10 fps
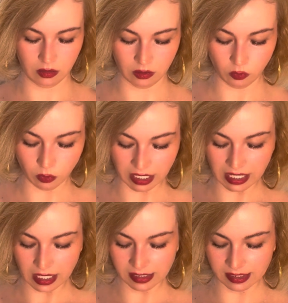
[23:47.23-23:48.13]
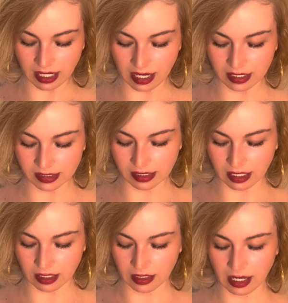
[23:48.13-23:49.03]
Reassess
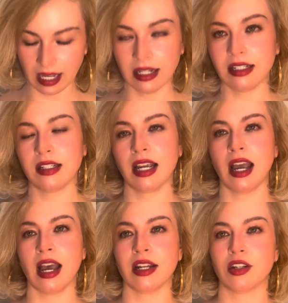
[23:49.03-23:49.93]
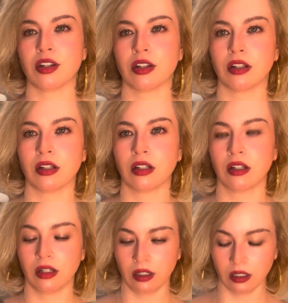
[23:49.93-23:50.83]
and detach.
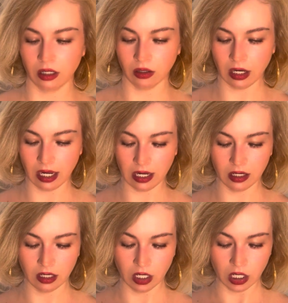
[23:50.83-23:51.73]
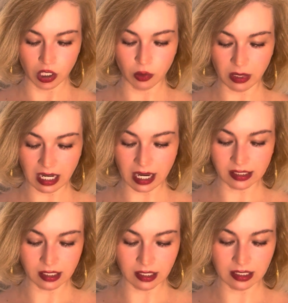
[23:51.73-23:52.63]
Okay. You're being
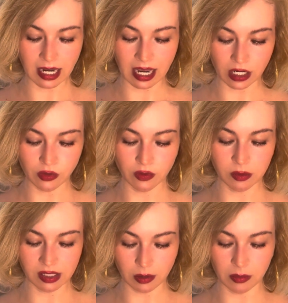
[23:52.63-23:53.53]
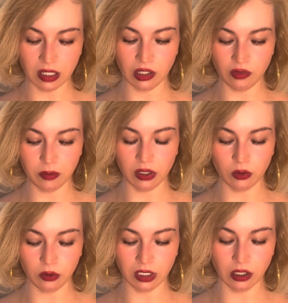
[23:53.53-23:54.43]
asked to detach from something you've been
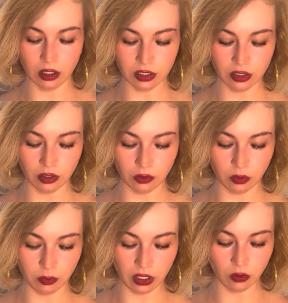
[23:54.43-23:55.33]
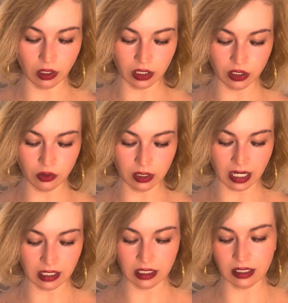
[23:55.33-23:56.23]
holding on to. When we hold on too
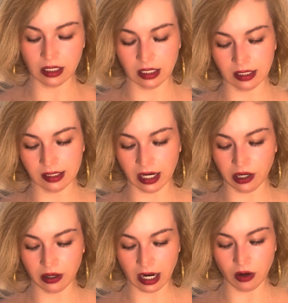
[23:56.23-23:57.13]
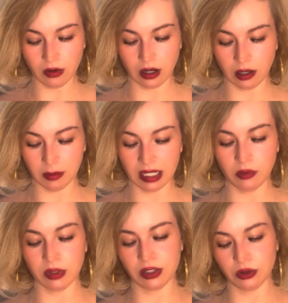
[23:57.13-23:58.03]
tightly to the desired outcome, it
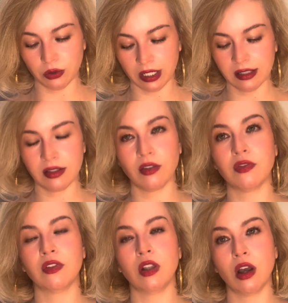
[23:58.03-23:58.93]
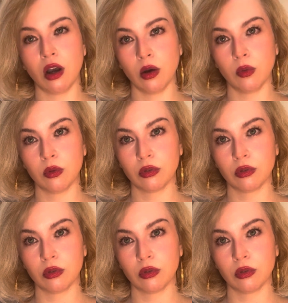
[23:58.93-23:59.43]
restricts the flow.